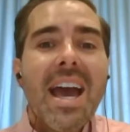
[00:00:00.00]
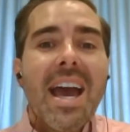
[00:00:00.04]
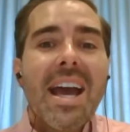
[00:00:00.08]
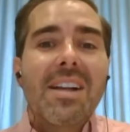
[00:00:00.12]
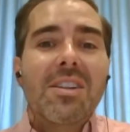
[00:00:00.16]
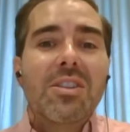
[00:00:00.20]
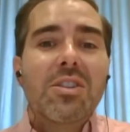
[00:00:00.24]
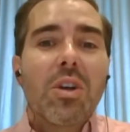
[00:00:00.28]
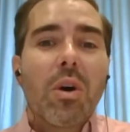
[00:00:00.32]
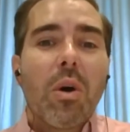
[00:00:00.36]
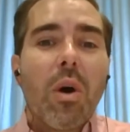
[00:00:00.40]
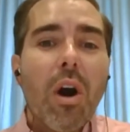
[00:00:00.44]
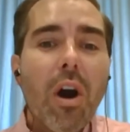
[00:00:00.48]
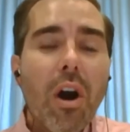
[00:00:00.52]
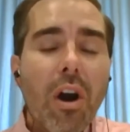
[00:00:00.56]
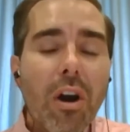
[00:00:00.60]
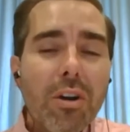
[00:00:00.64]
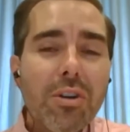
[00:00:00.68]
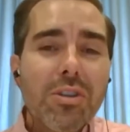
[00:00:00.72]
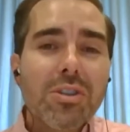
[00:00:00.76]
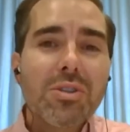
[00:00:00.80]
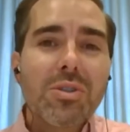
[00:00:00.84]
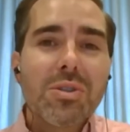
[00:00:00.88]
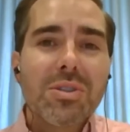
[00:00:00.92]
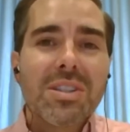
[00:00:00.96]
And so
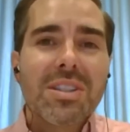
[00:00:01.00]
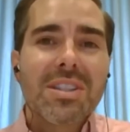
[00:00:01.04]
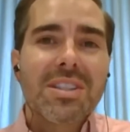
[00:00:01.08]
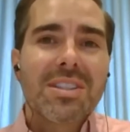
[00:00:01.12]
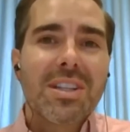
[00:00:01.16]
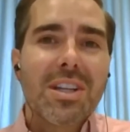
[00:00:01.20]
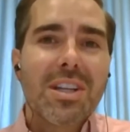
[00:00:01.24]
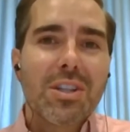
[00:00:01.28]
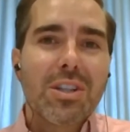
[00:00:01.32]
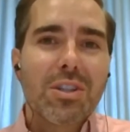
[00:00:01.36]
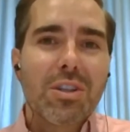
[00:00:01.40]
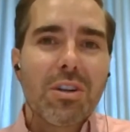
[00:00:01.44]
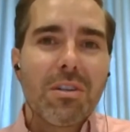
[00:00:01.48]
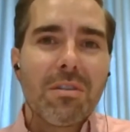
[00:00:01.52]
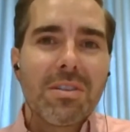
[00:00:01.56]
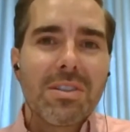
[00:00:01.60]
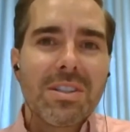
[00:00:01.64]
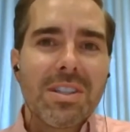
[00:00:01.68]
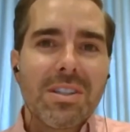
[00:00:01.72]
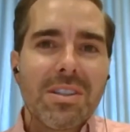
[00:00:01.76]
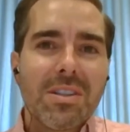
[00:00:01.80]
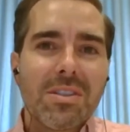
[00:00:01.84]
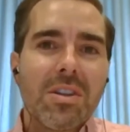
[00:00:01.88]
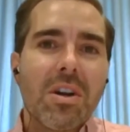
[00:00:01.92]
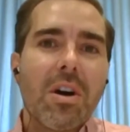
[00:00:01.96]
our student success
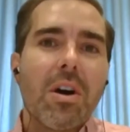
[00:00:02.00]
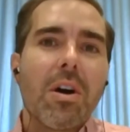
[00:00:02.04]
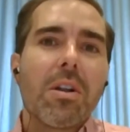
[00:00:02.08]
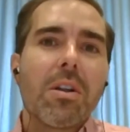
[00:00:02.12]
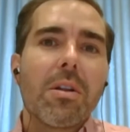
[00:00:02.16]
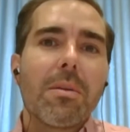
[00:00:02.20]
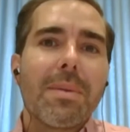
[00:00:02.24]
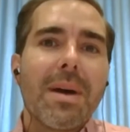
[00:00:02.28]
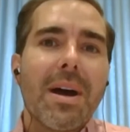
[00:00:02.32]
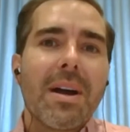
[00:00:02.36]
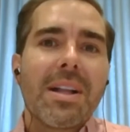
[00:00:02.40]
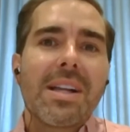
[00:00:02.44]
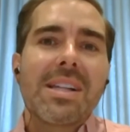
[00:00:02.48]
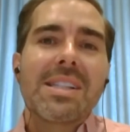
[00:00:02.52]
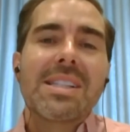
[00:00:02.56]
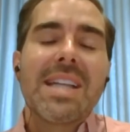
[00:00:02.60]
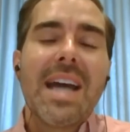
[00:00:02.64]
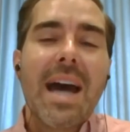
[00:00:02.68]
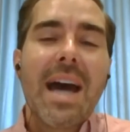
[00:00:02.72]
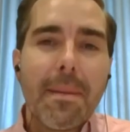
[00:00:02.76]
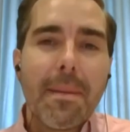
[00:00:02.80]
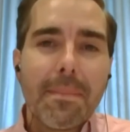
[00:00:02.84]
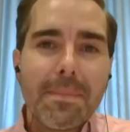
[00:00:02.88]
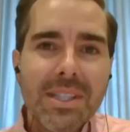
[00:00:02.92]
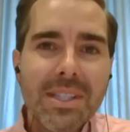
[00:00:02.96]
services is all about
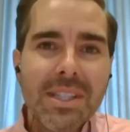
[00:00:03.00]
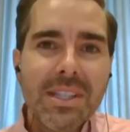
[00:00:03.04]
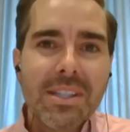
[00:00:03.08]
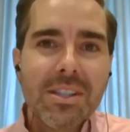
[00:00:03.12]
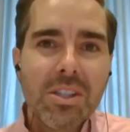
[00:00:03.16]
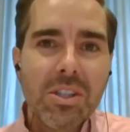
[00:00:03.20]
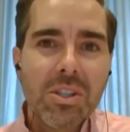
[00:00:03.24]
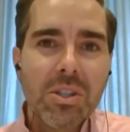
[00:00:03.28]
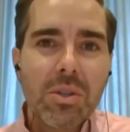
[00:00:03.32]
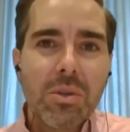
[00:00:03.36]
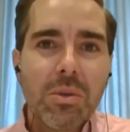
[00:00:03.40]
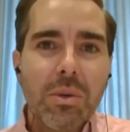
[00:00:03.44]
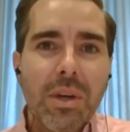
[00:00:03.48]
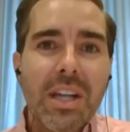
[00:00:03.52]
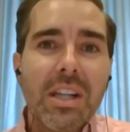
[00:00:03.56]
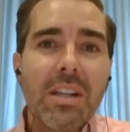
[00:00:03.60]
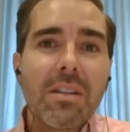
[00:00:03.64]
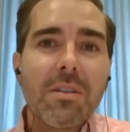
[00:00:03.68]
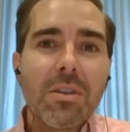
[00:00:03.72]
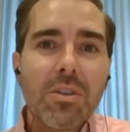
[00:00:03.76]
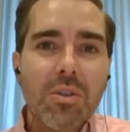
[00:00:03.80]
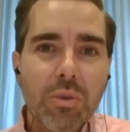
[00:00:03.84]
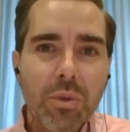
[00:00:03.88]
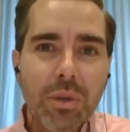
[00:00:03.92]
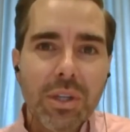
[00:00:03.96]
adapting to
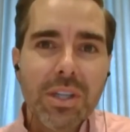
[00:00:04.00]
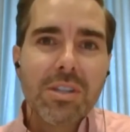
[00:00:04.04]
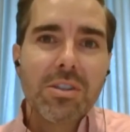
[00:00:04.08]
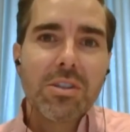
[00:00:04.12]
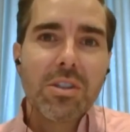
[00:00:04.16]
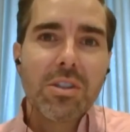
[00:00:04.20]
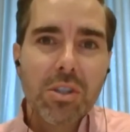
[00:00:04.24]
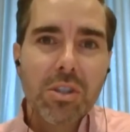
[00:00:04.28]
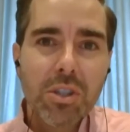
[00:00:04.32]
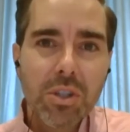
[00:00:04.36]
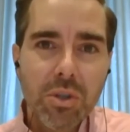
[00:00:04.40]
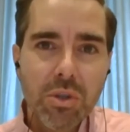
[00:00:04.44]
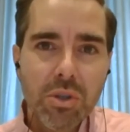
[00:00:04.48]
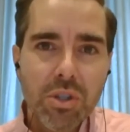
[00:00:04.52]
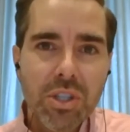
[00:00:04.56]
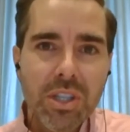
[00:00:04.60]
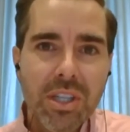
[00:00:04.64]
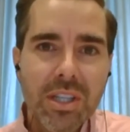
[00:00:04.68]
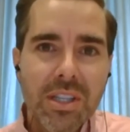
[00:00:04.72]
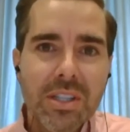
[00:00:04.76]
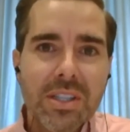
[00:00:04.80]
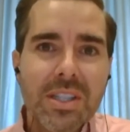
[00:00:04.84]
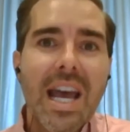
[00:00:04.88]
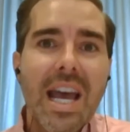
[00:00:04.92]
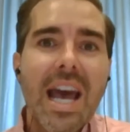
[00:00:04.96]
individual
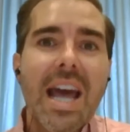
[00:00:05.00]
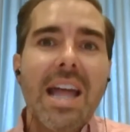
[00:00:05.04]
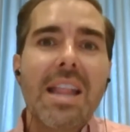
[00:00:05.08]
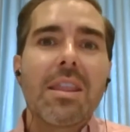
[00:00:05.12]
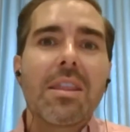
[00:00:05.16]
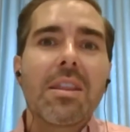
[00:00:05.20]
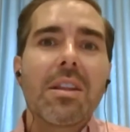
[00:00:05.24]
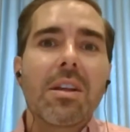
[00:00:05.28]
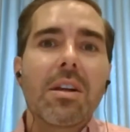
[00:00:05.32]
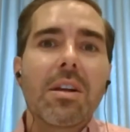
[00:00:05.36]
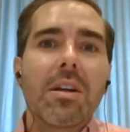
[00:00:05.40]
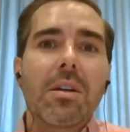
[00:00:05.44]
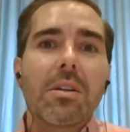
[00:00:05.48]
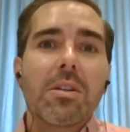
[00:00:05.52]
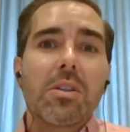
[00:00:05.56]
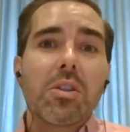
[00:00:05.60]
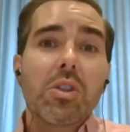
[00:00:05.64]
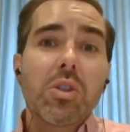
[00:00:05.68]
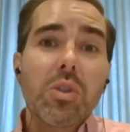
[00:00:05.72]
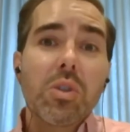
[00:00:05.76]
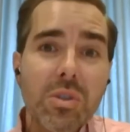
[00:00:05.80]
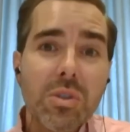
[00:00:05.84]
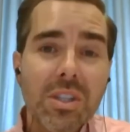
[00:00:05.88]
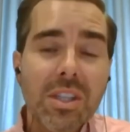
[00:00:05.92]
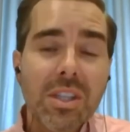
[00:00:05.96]
institutions and the
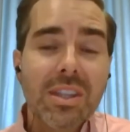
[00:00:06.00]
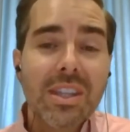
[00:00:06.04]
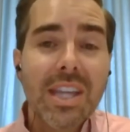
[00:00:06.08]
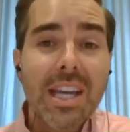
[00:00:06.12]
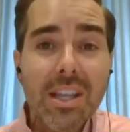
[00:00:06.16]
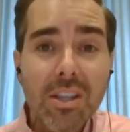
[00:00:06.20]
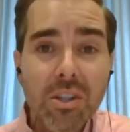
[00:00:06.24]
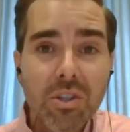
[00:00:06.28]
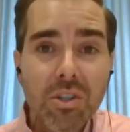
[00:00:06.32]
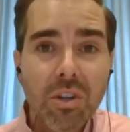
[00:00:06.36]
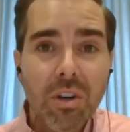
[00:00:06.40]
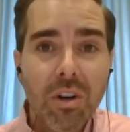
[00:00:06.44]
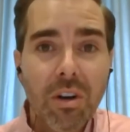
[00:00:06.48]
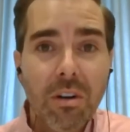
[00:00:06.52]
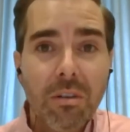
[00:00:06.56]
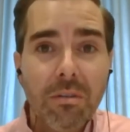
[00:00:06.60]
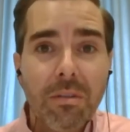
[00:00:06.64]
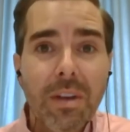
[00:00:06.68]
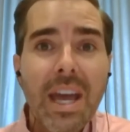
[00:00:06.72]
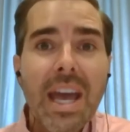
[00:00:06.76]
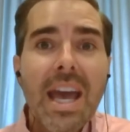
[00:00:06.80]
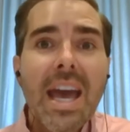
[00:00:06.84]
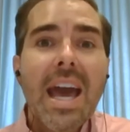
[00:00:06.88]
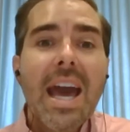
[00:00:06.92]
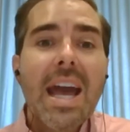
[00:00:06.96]
students that they serve
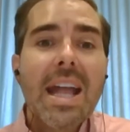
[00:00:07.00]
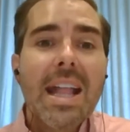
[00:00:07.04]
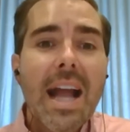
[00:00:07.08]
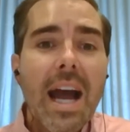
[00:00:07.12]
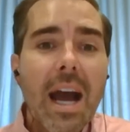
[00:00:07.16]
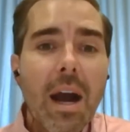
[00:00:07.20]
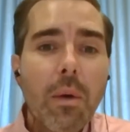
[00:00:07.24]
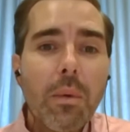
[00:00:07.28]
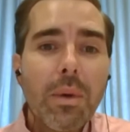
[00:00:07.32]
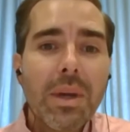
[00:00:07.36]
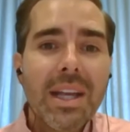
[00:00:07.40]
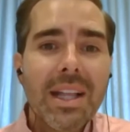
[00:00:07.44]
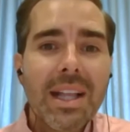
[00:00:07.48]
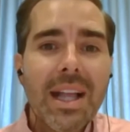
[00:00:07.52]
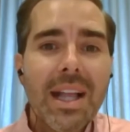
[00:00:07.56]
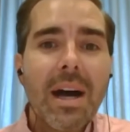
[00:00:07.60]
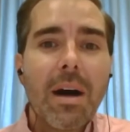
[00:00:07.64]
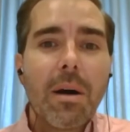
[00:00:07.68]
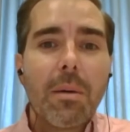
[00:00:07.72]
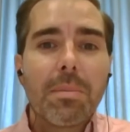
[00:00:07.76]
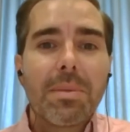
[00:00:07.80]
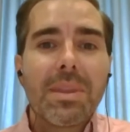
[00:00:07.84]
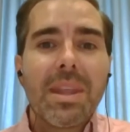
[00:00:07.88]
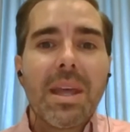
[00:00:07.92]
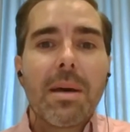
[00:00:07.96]
and how we can
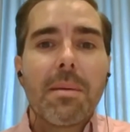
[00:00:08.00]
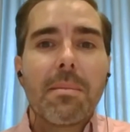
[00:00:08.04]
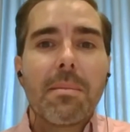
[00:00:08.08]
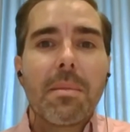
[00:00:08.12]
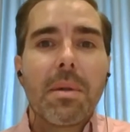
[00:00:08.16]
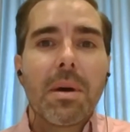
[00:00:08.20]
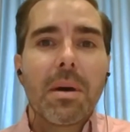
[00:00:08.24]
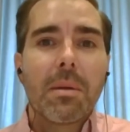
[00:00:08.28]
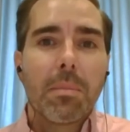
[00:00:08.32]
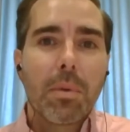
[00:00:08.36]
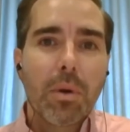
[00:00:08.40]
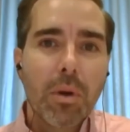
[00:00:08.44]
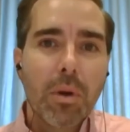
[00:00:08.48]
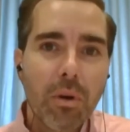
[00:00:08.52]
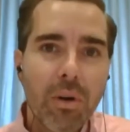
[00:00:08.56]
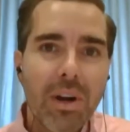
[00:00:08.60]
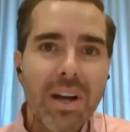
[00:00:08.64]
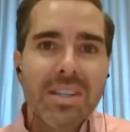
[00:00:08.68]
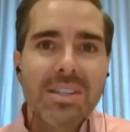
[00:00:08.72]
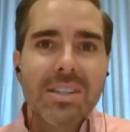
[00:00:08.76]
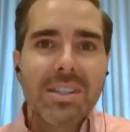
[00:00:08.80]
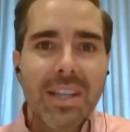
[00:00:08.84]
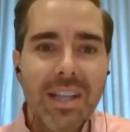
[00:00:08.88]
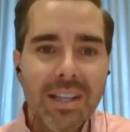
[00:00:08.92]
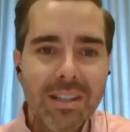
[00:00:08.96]
help them
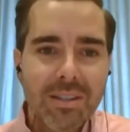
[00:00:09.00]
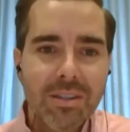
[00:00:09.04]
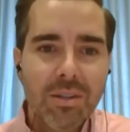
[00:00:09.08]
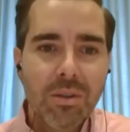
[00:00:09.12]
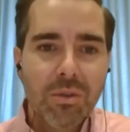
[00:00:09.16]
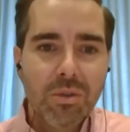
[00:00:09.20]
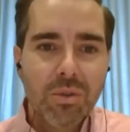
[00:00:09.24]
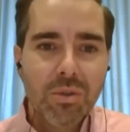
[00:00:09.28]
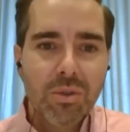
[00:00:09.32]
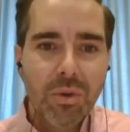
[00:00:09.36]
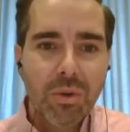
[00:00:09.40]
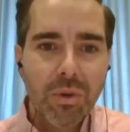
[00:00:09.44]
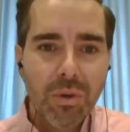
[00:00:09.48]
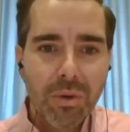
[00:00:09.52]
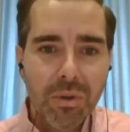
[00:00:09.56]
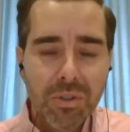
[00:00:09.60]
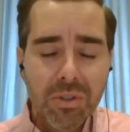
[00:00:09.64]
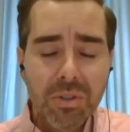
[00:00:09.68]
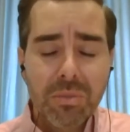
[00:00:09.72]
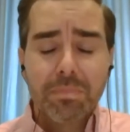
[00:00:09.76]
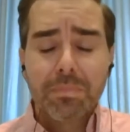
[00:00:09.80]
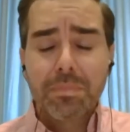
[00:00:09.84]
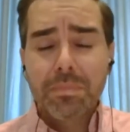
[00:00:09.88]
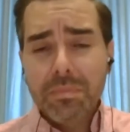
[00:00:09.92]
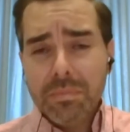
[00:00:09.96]
progress against those
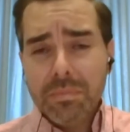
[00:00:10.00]
goals.